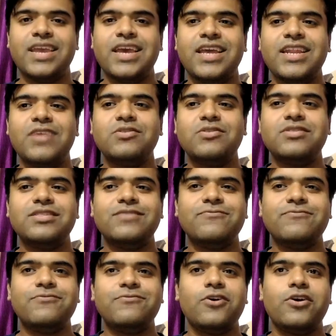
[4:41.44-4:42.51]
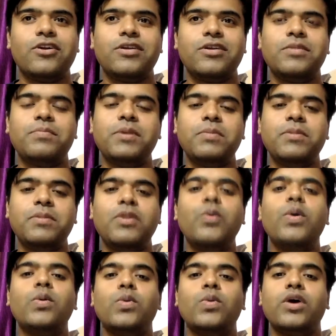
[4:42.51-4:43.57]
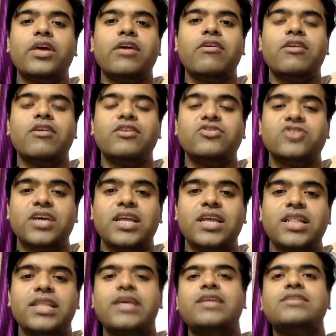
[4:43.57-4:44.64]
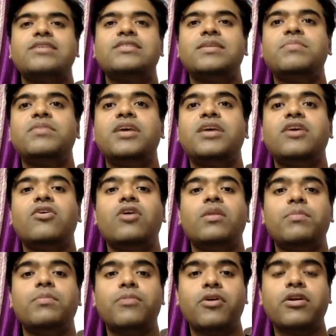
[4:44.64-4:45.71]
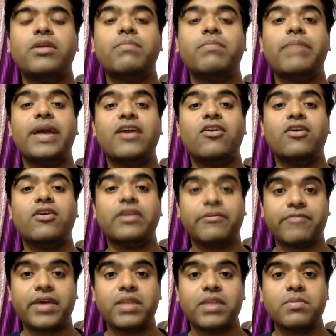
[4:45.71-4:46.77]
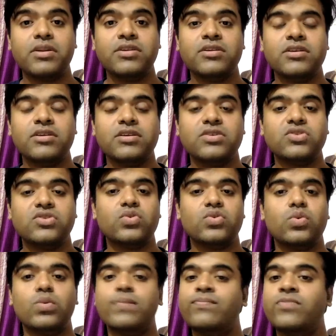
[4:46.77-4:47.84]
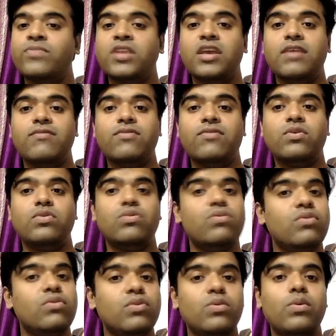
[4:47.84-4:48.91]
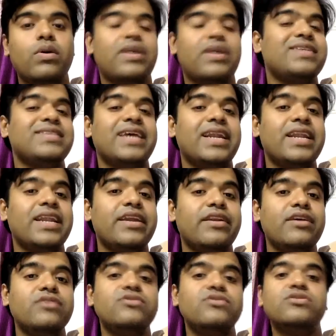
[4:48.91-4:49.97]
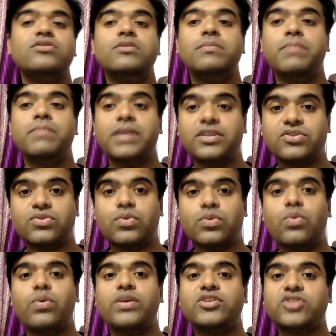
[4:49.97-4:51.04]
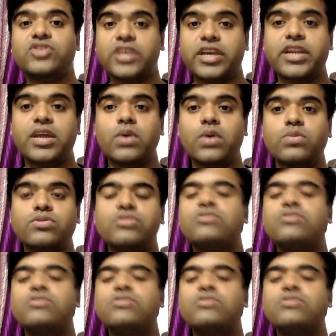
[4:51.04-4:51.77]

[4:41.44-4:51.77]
Now, for people who are working on Agile, there is something called product backlog refinement. So if you don't know what exactly it is, please go and check it out.